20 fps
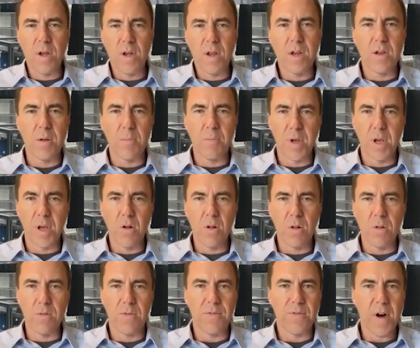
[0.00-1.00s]
need to
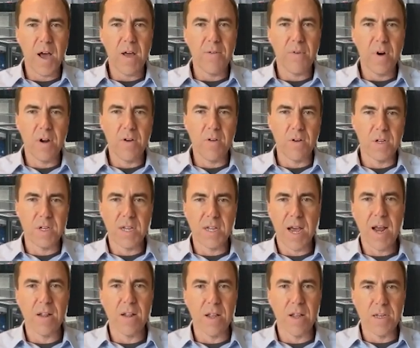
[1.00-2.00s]
build 500
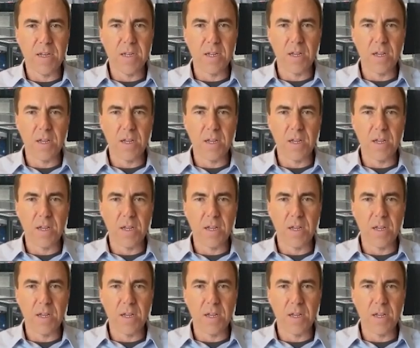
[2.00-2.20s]
satellites